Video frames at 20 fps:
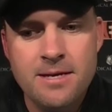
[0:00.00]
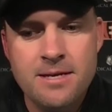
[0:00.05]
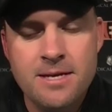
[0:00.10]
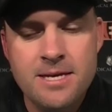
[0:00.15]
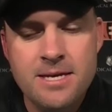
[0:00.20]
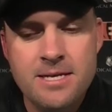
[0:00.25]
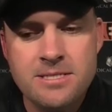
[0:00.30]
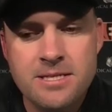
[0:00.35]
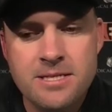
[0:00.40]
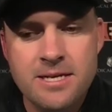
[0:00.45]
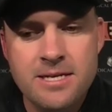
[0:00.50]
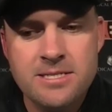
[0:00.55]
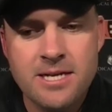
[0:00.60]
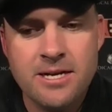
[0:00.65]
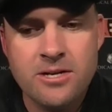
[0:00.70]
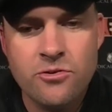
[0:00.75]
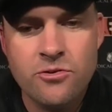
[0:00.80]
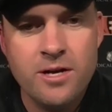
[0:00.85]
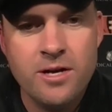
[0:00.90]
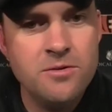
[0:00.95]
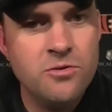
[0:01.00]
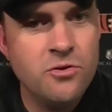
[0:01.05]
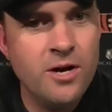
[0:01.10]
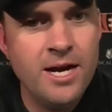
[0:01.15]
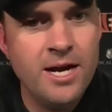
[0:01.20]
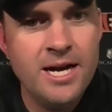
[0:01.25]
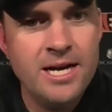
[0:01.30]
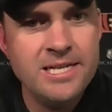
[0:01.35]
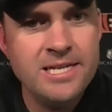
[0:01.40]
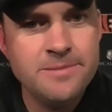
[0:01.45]
he's got a great
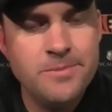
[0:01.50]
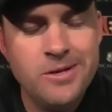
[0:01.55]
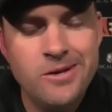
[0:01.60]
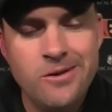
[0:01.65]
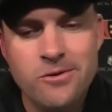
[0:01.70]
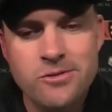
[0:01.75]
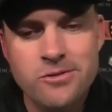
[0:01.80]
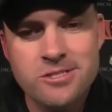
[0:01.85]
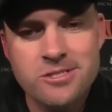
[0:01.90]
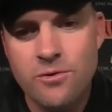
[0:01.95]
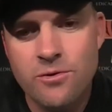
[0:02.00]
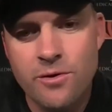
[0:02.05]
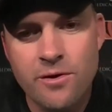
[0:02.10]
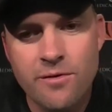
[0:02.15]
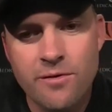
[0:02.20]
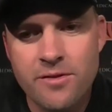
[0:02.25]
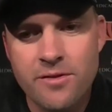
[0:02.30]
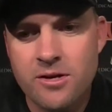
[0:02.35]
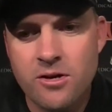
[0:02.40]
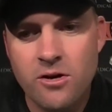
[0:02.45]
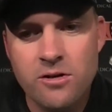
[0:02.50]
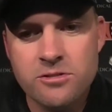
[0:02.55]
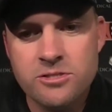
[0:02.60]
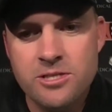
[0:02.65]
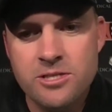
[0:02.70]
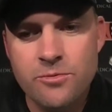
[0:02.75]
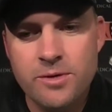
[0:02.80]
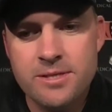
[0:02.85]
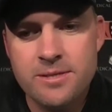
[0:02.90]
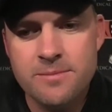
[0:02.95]
grasp. You know, just going over the call
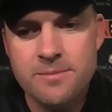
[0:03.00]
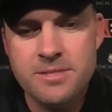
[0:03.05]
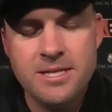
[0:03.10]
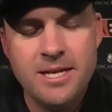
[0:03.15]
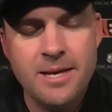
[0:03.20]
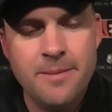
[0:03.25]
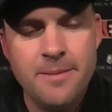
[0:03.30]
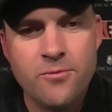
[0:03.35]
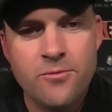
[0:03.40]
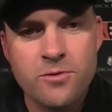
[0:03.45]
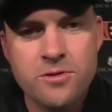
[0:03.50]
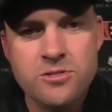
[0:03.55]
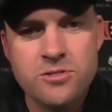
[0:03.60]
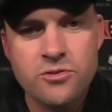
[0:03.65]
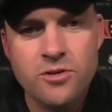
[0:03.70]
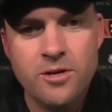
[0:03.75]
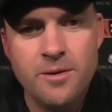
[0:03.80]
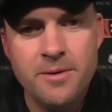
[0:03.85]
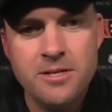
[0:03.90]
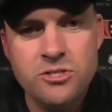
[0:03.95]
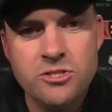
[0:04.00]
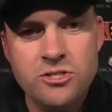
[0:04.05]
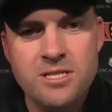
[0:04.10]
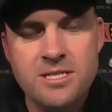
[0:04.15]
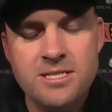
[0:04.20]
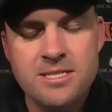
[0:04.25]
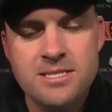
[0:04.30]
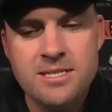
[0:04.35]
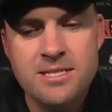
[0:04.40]
sheet with him today before the scrimmage,